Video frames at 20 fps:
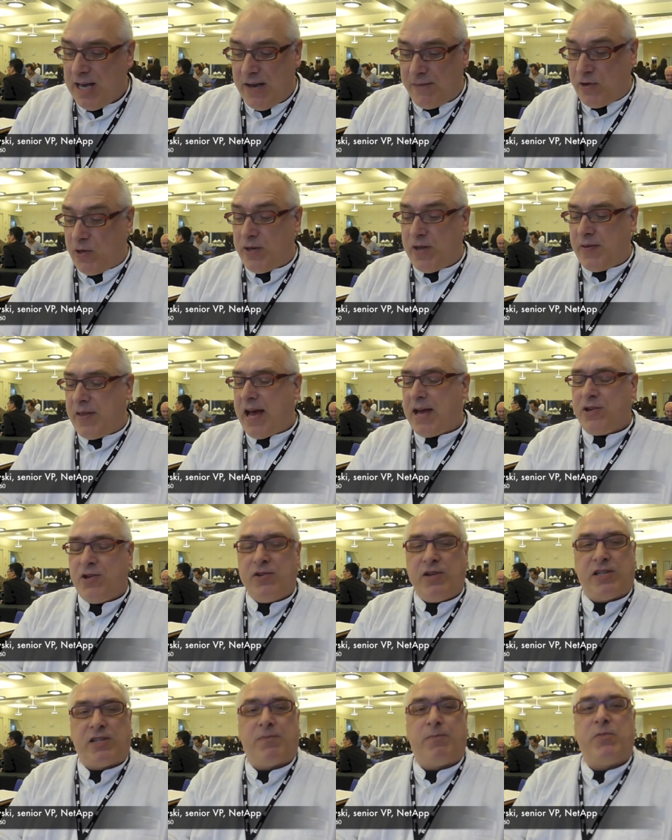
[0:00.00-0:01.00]
If you did that,
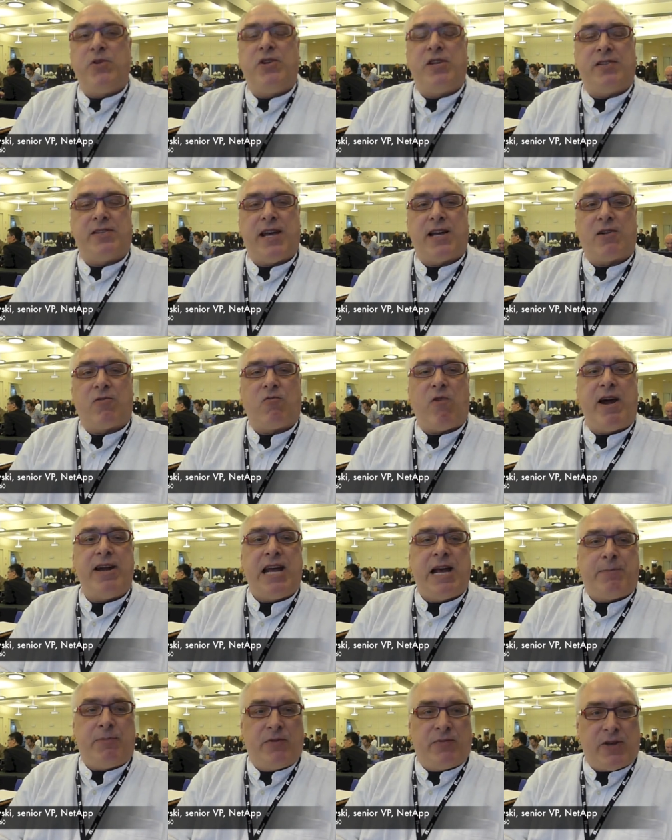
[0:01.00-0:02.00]
you just you just had a
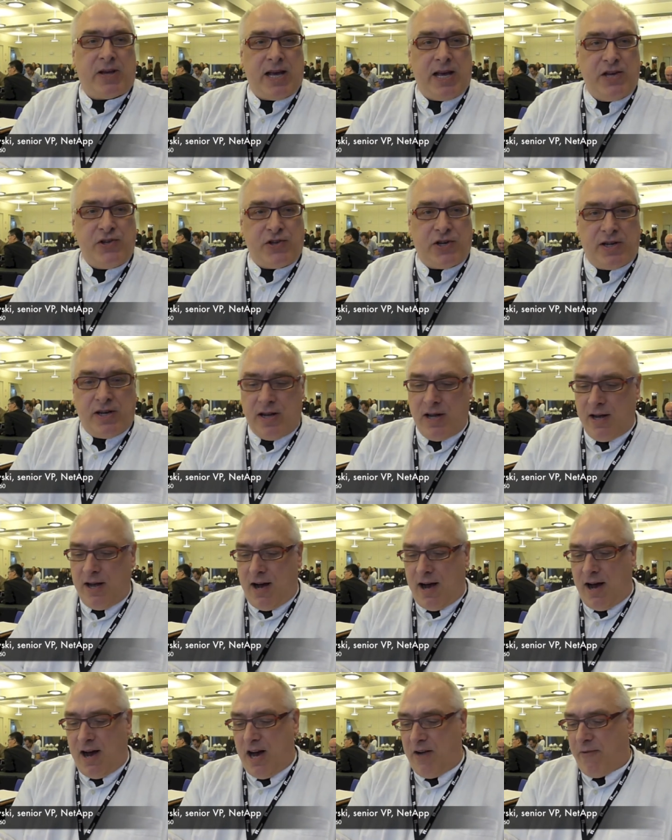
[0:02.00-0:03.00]
write amplification
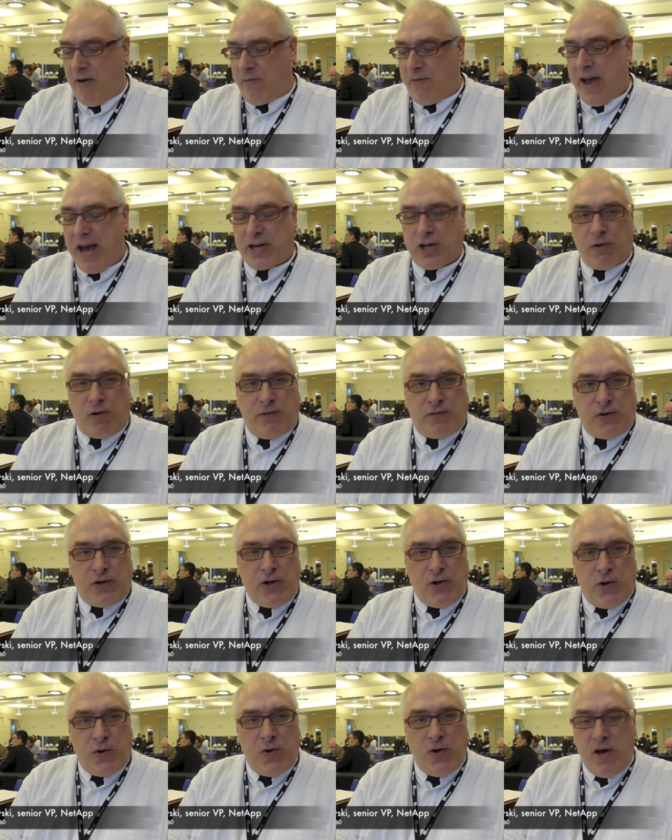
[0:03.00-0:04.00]
of a factor of
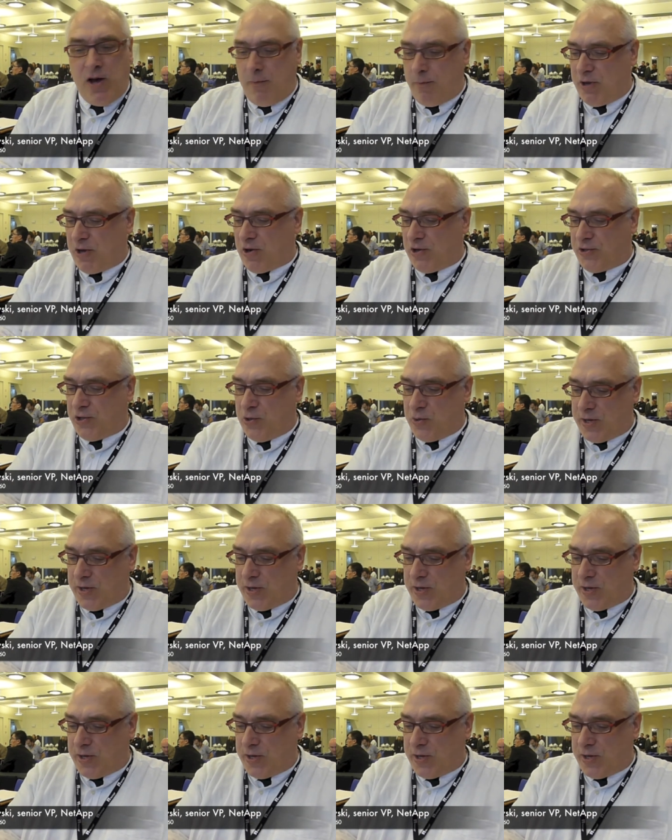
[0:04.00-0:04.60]
two because you